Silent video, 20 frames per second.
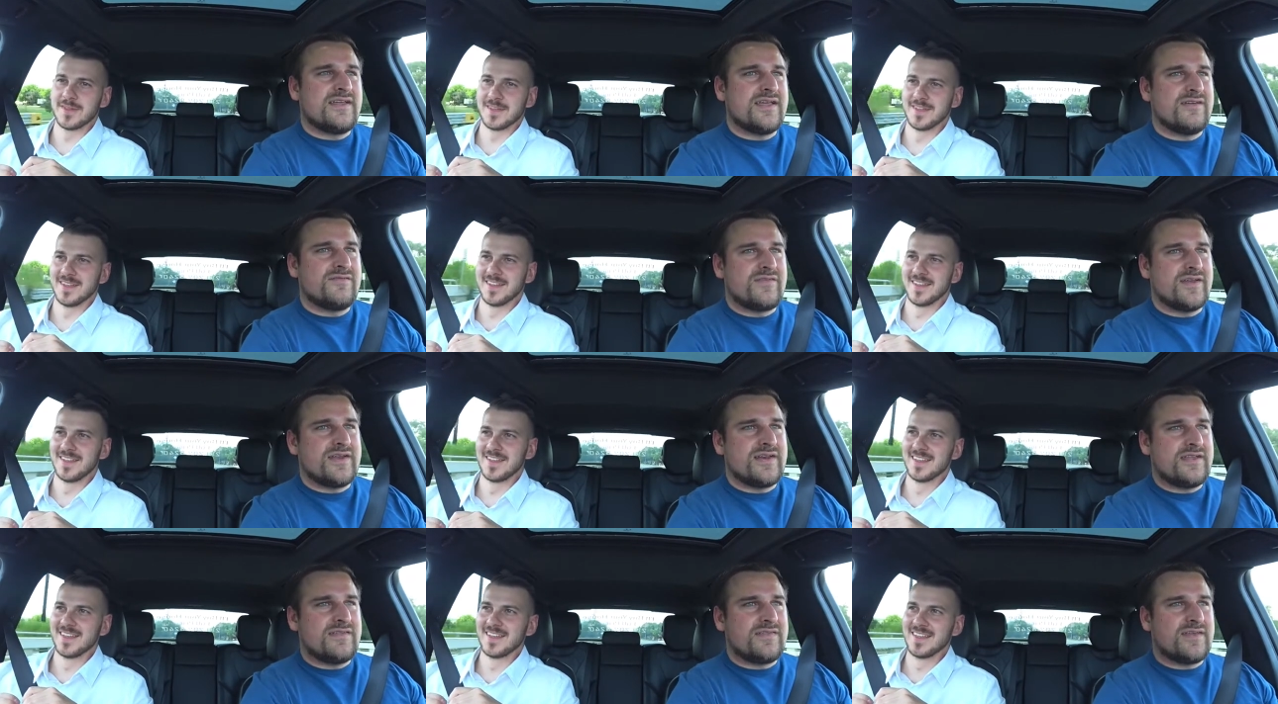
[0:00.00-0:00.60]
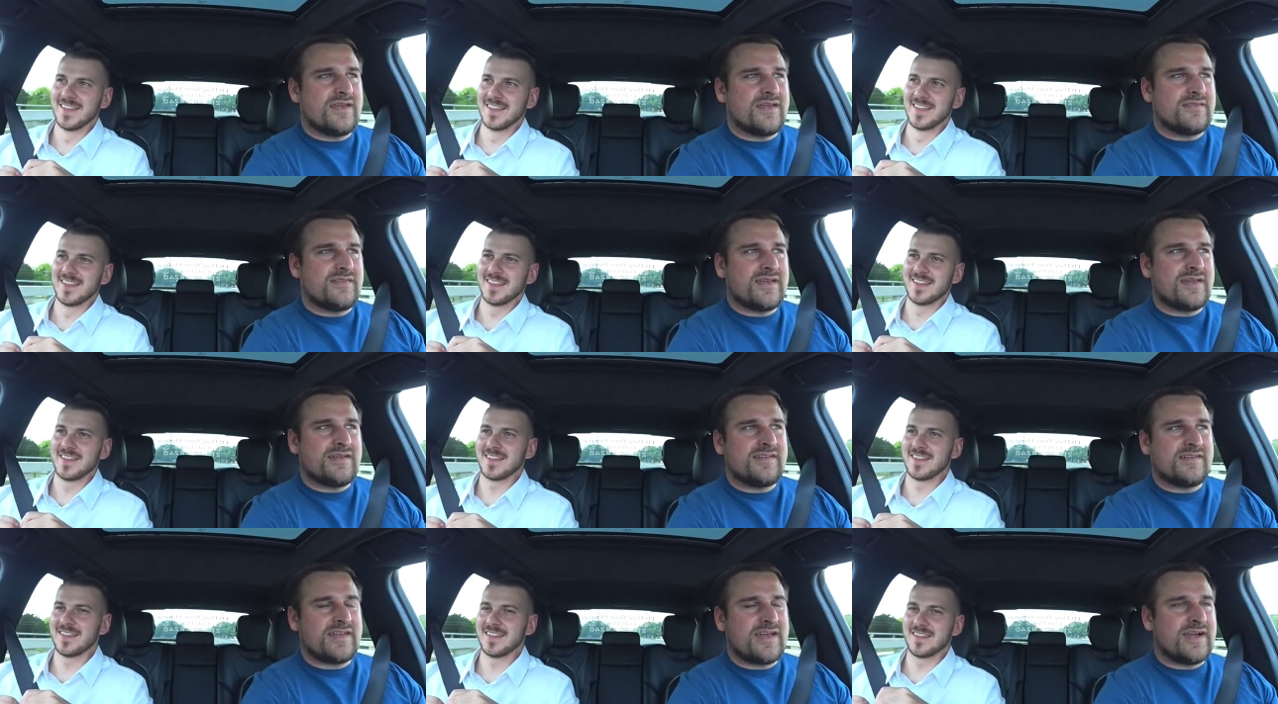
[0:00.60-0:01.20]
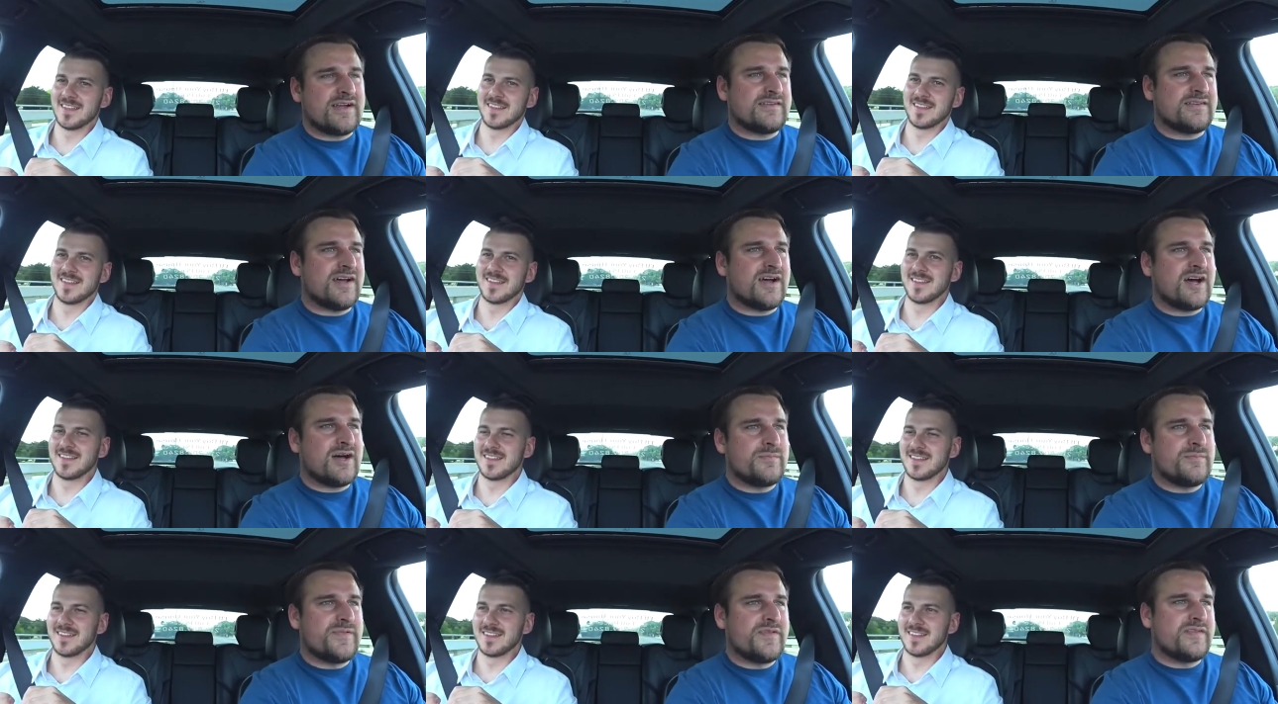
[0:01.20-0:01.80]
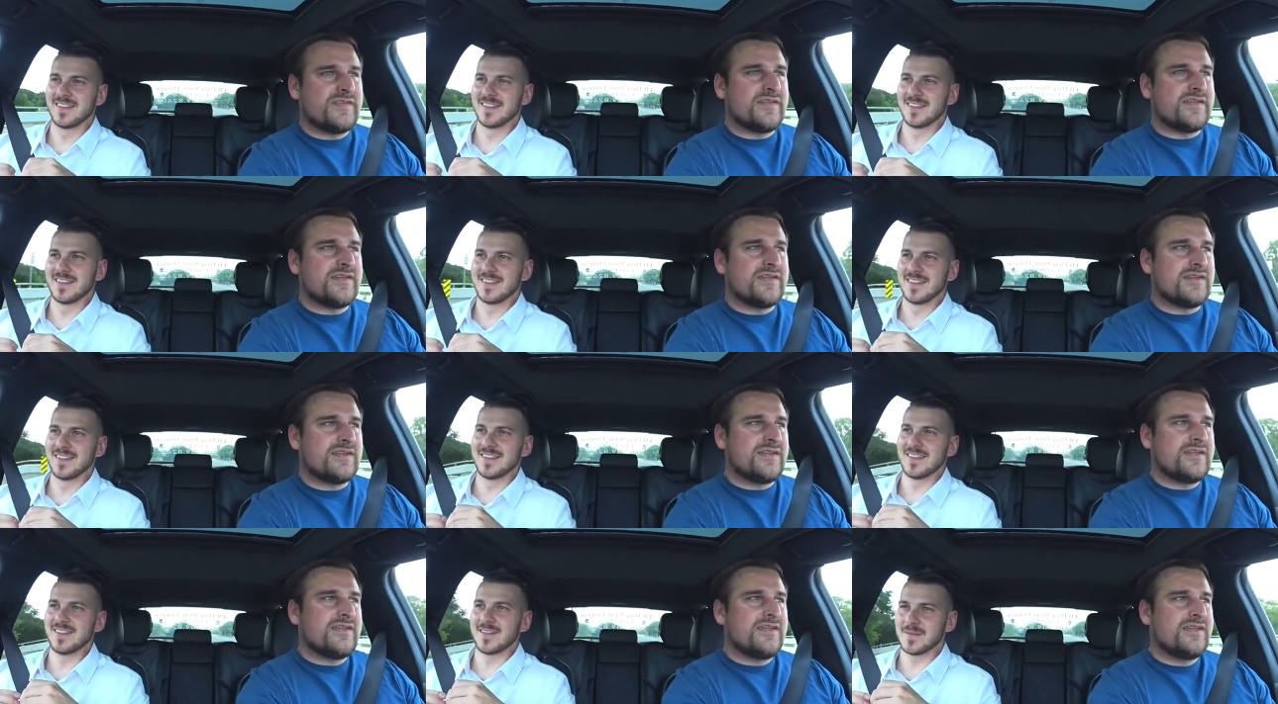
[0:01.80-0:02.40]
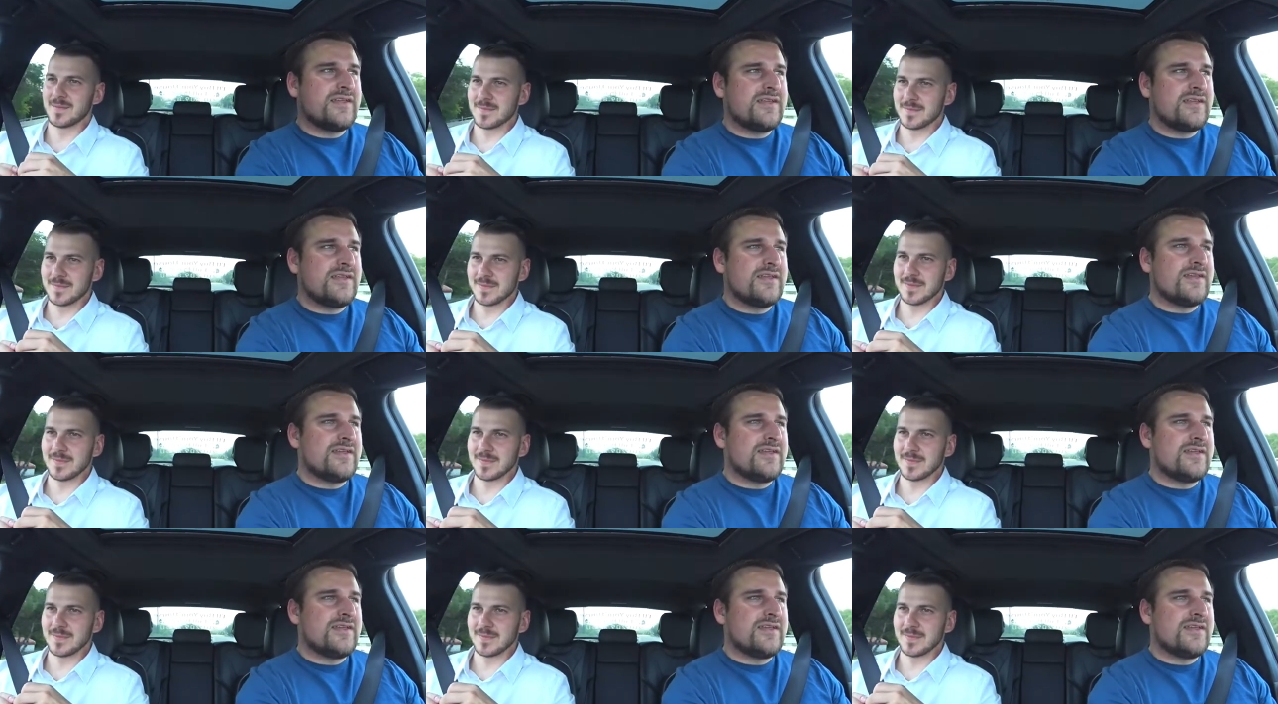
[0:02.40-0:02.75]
Speaker 1: if anything, the exact opposite. Yep.